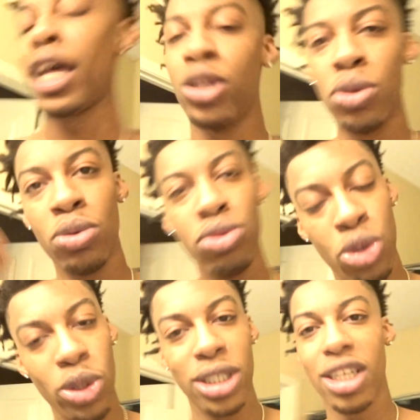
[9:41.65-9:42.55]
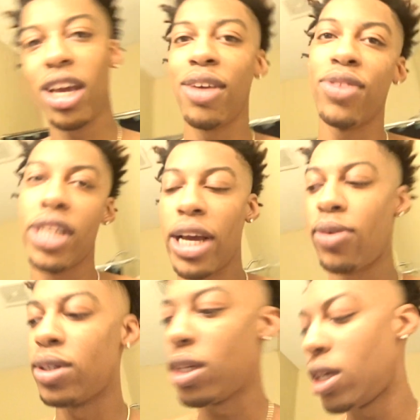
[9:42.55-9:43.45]
I do twist it every
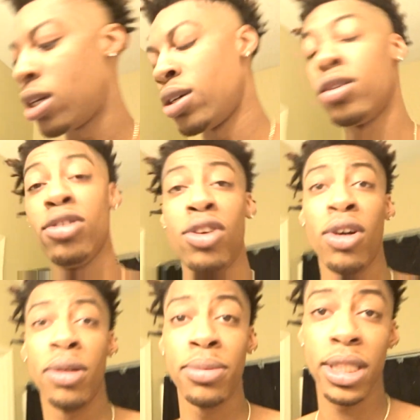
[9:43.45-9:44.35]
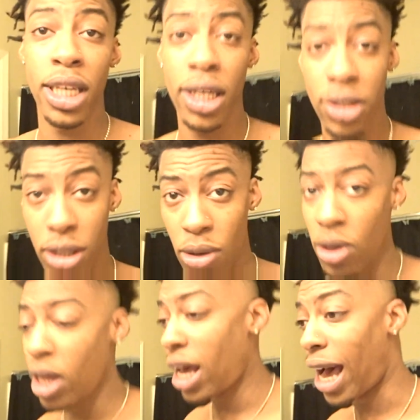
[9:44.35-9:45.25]
now and then, you know what I'm saying? So
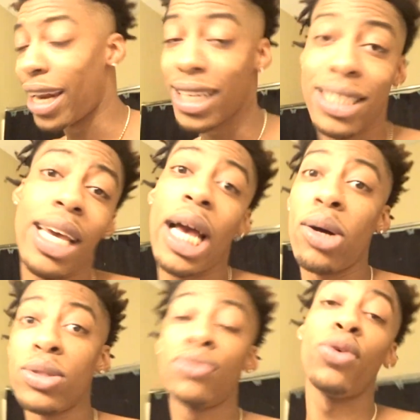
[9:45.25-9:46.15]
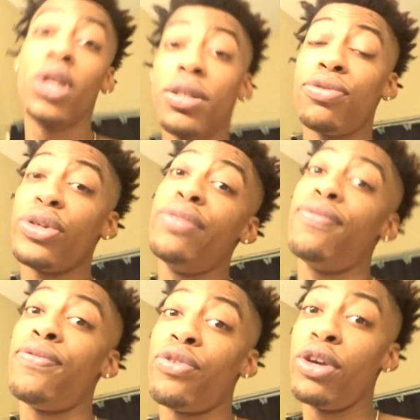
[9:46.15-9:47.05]
I didn't say I was fully free
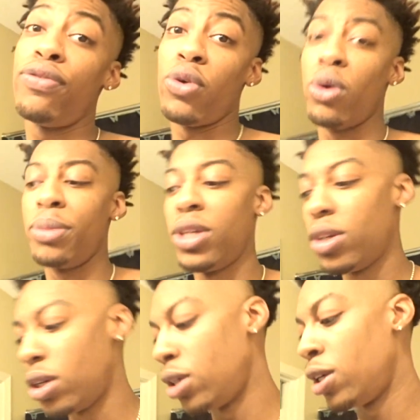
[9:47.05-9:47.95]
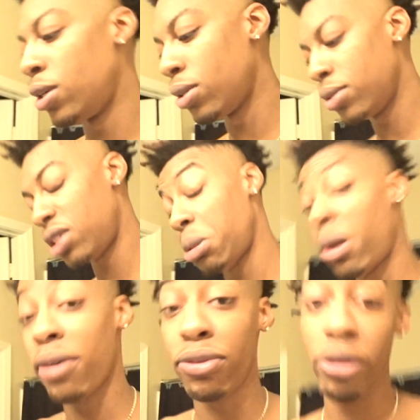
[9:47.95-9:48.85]
free forming, uh,
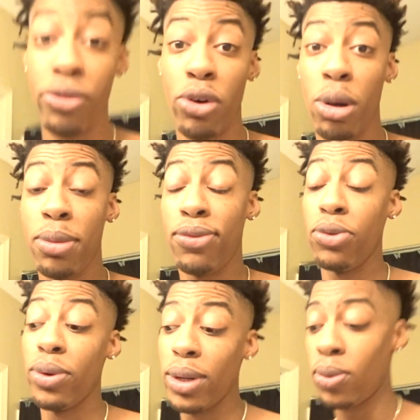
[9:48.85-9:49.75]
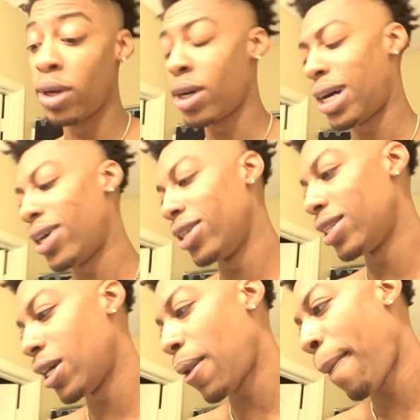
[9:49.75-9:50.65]
semi free form if you really want to call
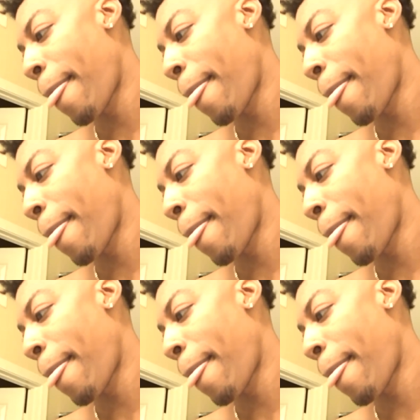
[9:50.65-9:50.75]
it that.